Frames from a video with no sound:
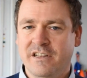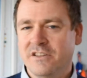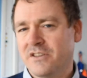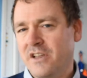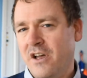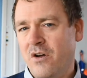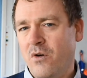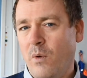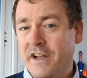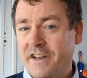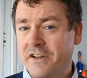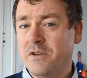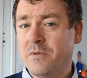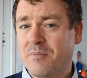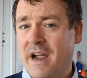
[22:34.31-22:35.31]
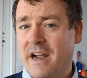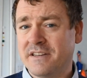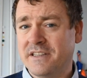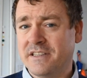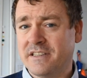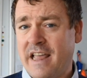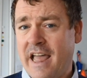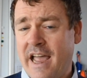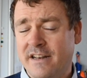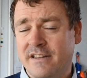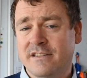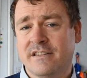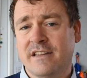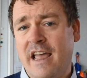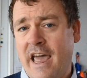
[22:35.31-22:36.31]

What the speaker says: So why don't you practice that,